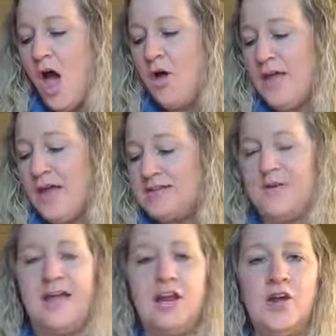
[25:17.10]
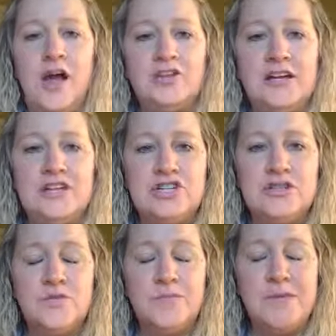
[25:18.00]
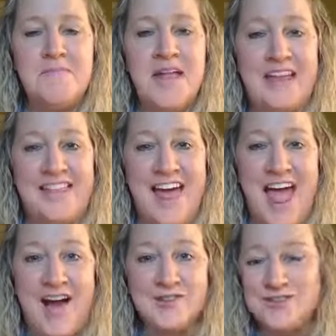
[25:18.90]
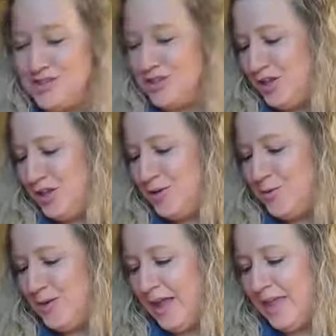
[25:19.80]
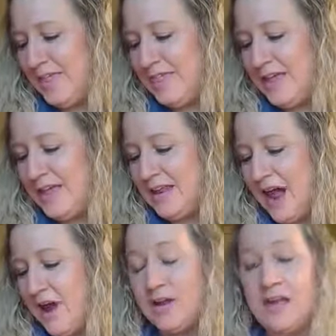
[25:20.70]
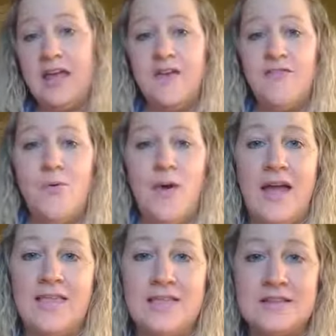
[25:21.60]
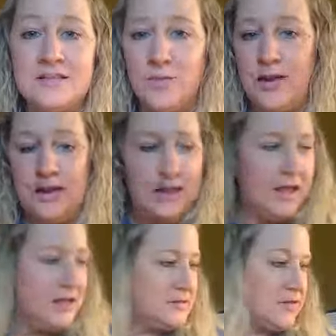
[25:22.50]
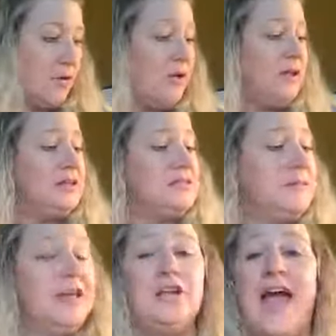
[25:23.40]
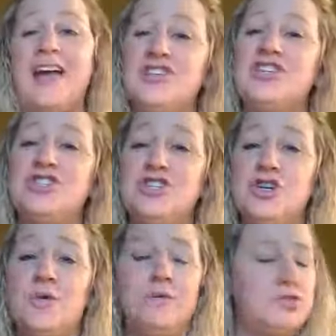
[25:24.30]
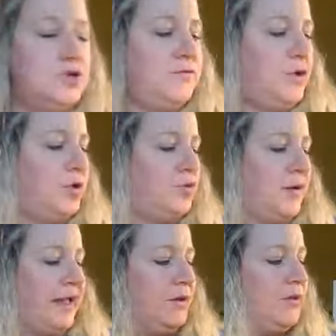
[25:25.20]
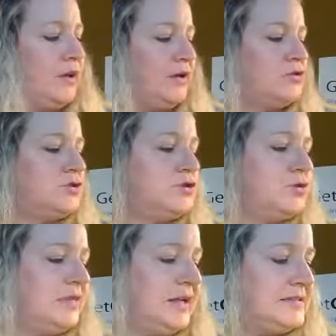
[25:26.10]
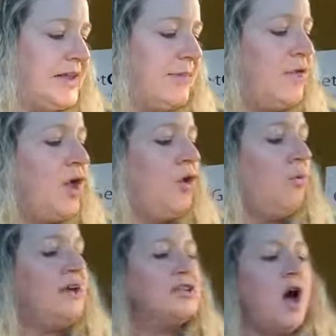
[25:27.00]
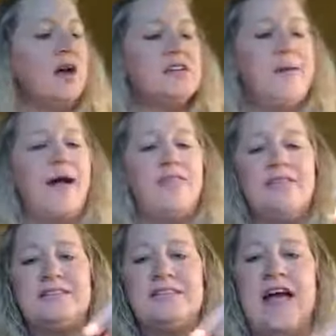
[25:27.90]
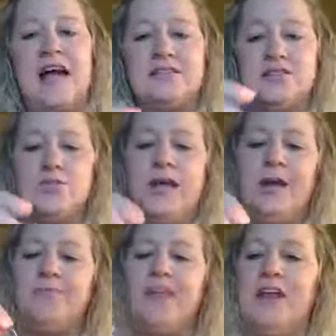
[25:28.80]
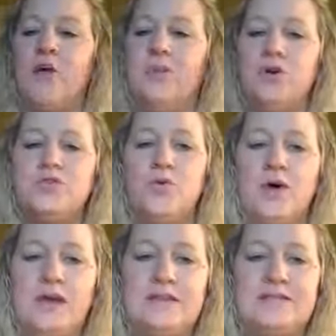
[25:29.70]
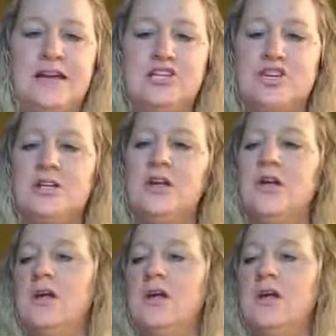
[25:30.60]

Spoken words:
Okay, so Anna, congratulations. We'll be mailing that out to you. And then our giveaway this week is going to be, actually it's a twofold week. We're going to do 2 things today. We talked about this last week in our purse organization.